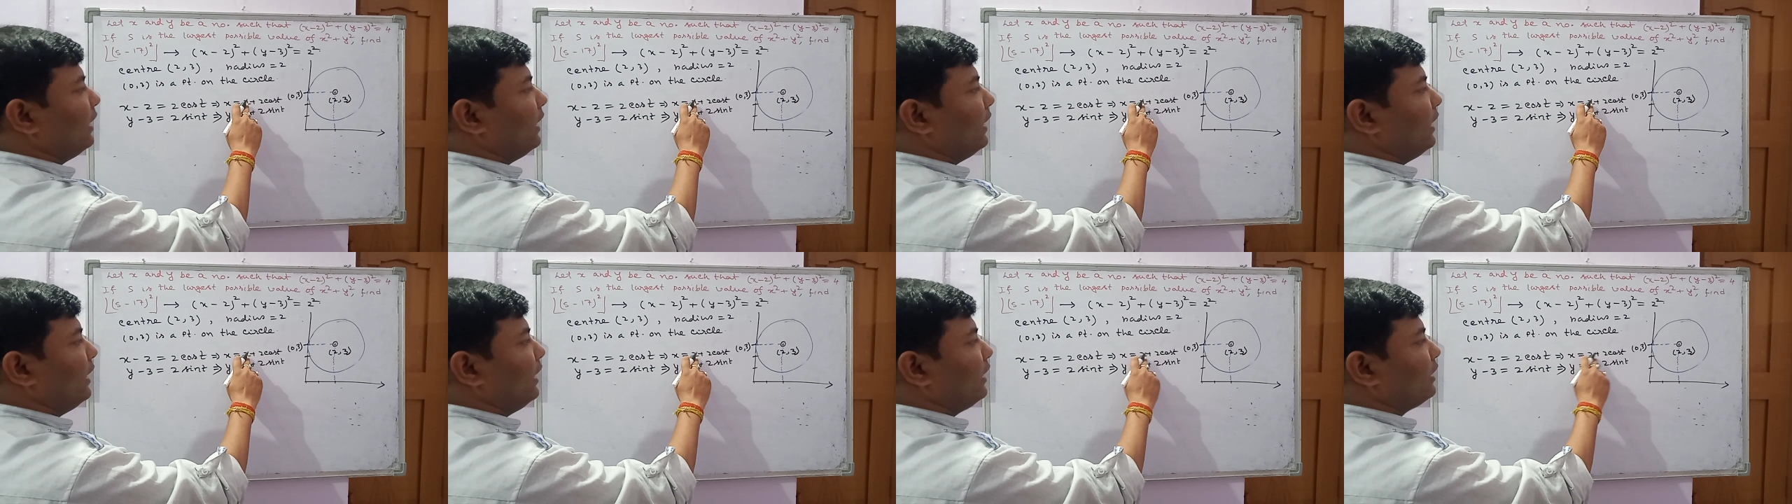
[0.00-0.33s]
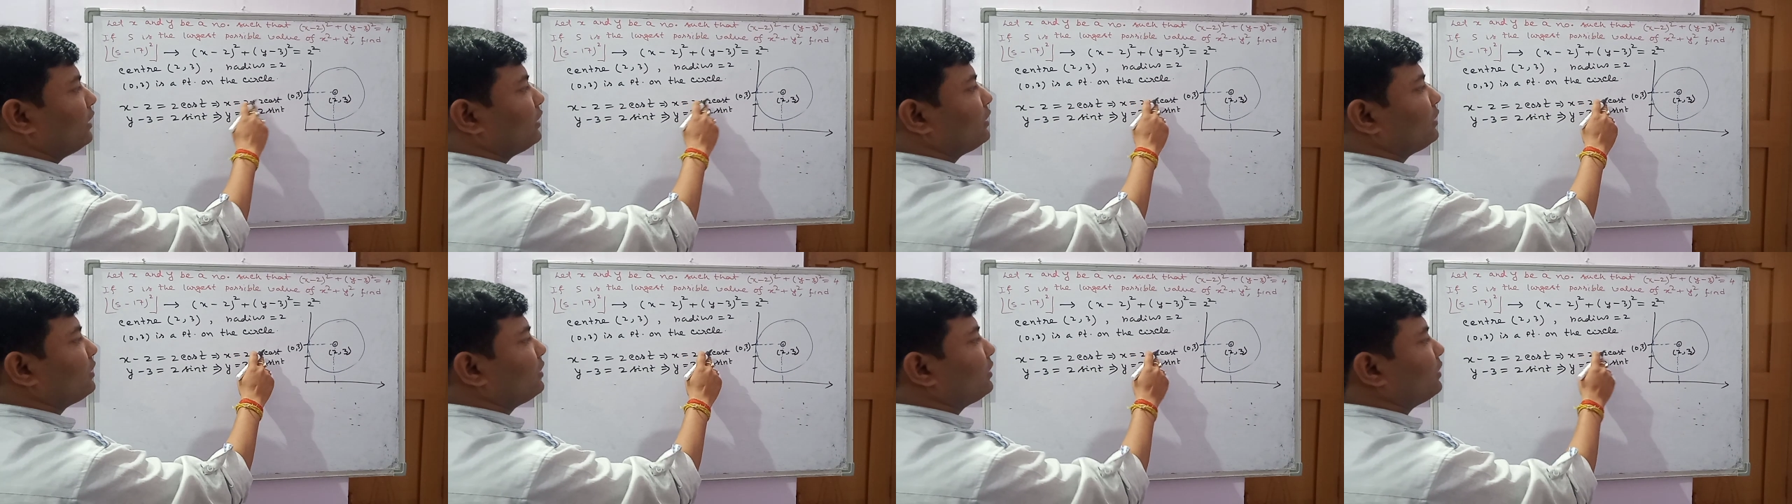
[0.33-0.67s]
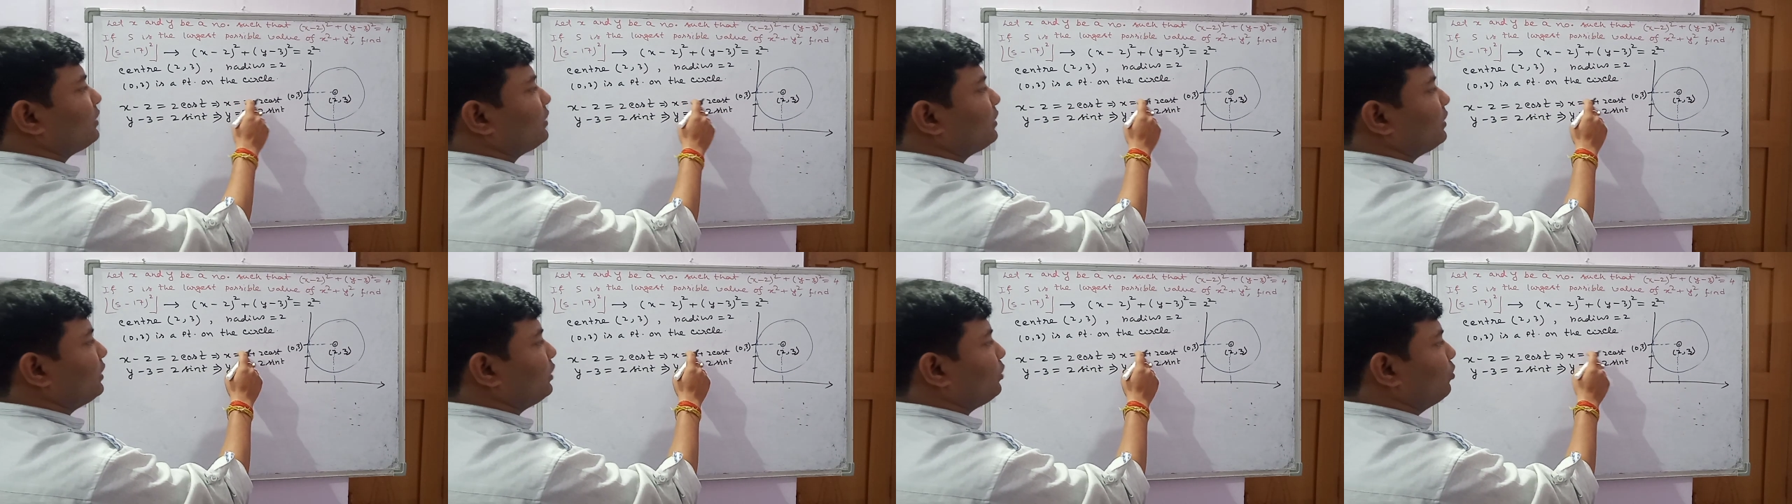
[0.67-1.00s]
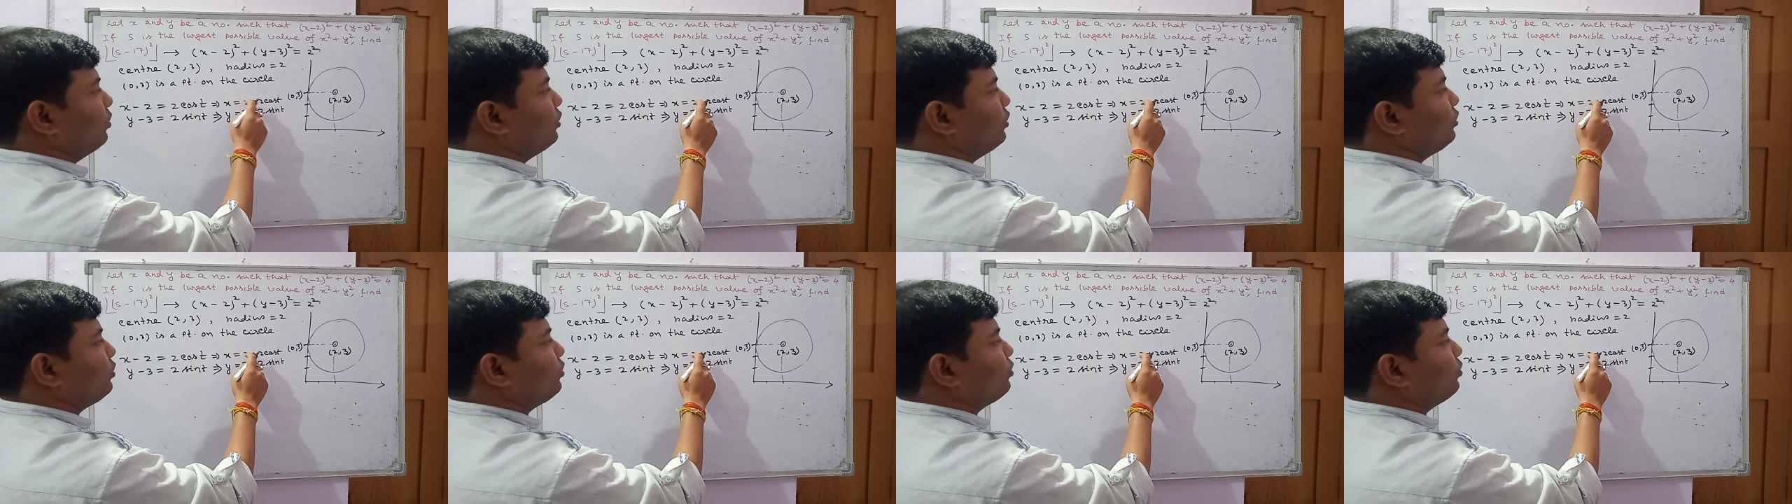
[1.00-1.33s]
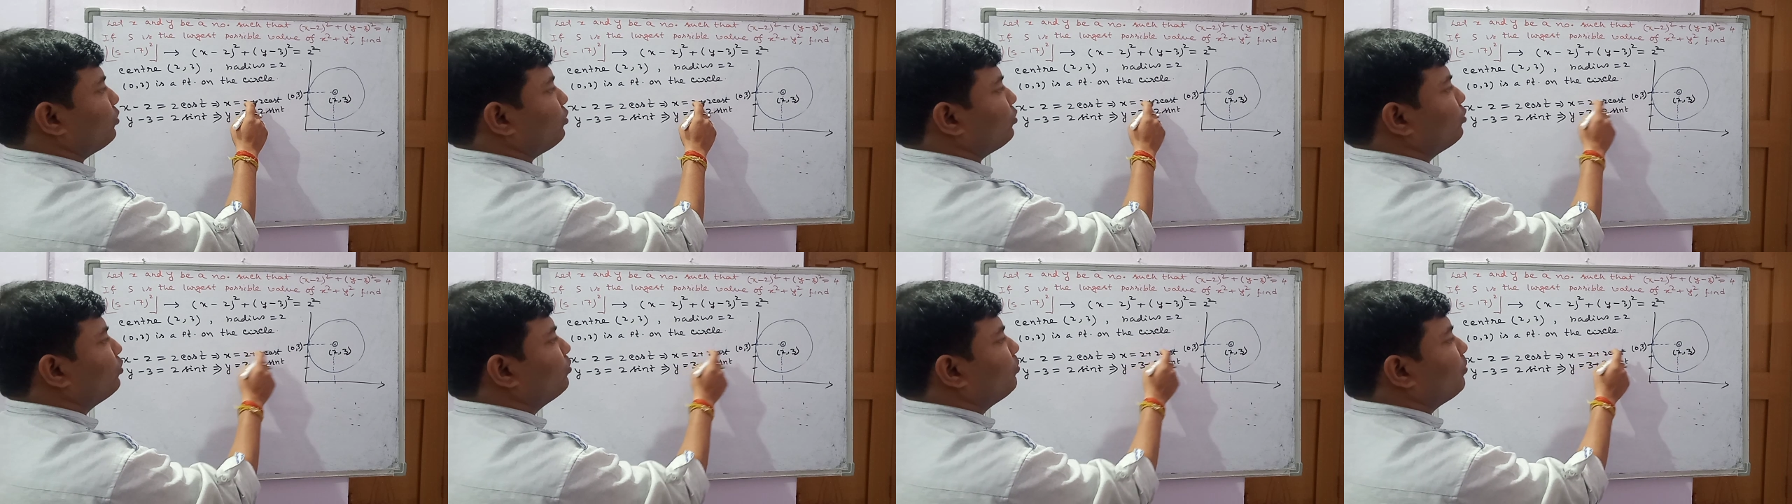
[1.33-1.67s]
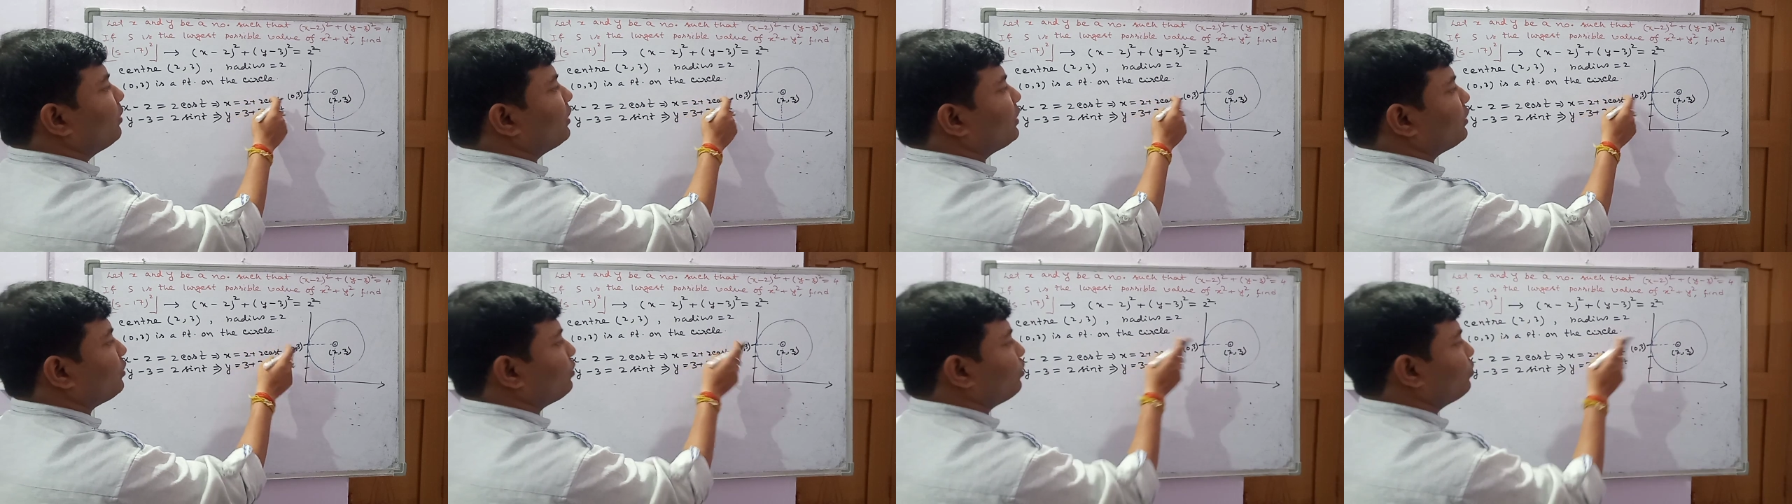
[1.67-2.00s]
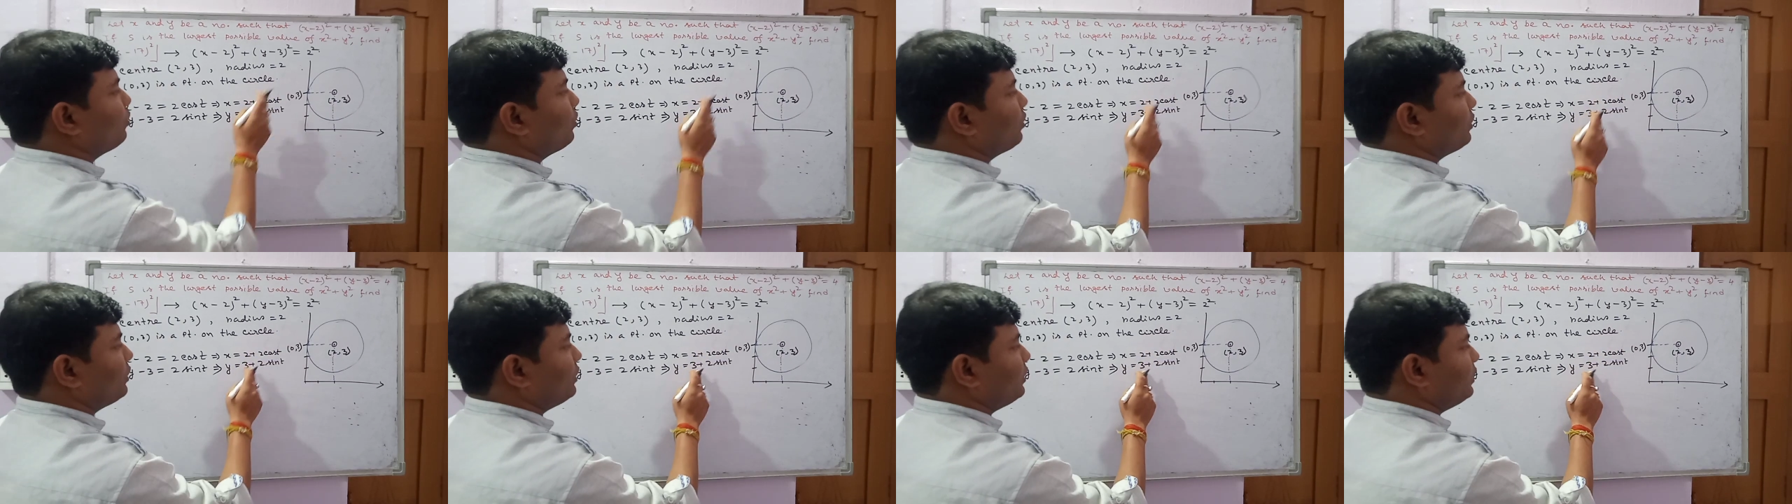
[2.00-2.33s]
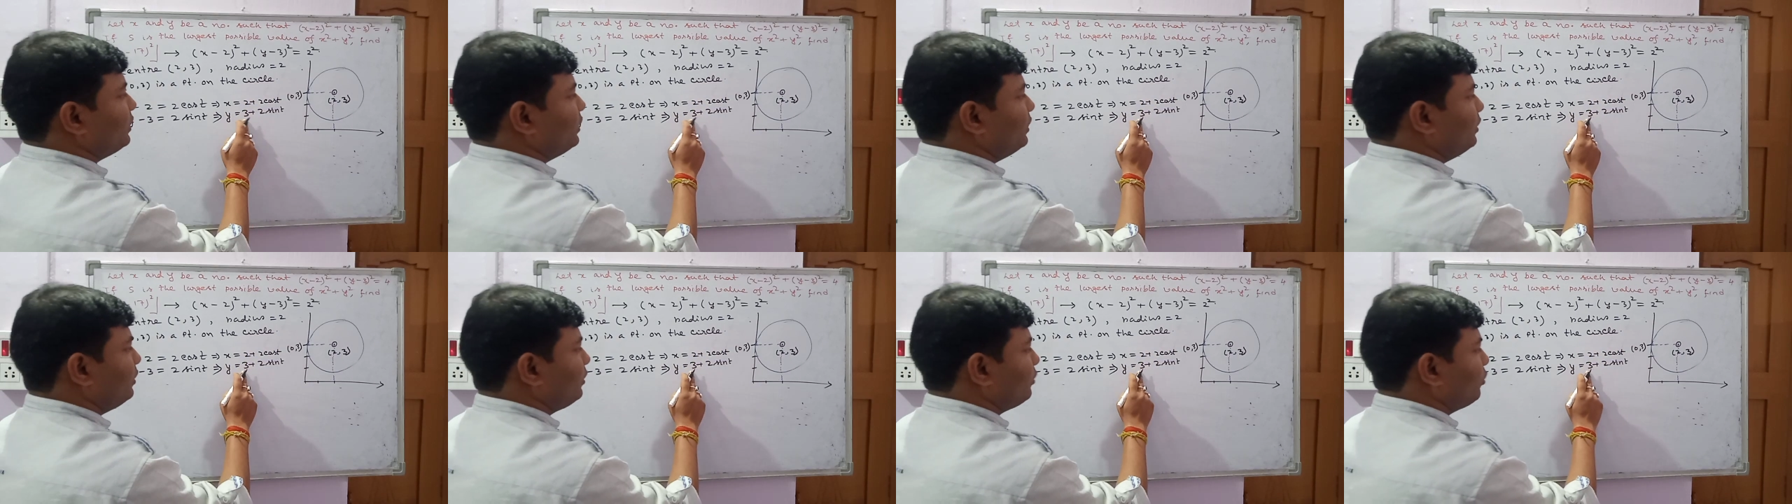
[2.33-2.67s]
x equals to 2 plus 2 cos t,